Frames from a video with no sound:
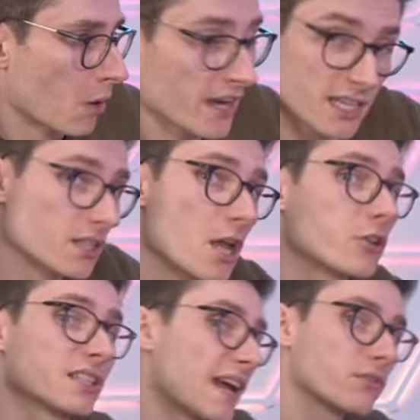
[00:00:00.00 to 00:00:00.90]
I guess the
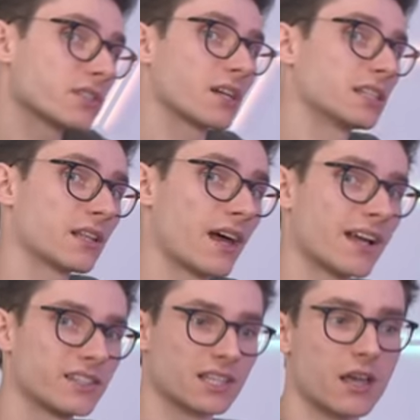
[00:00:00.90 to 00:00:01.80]
only downside to
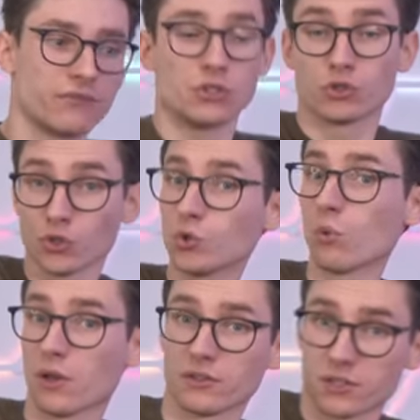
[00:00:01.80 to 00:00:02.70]
that is that if you do
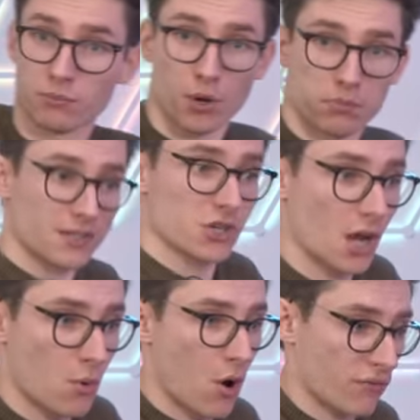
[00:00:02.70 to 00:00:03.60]
want to properly
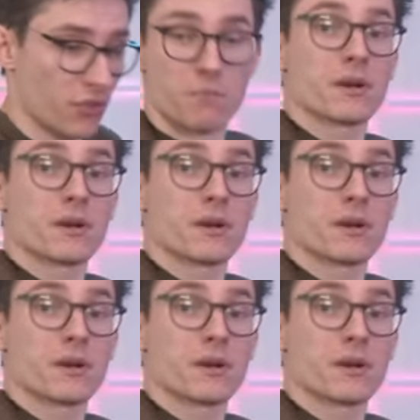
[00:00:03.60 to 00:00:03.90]
show off the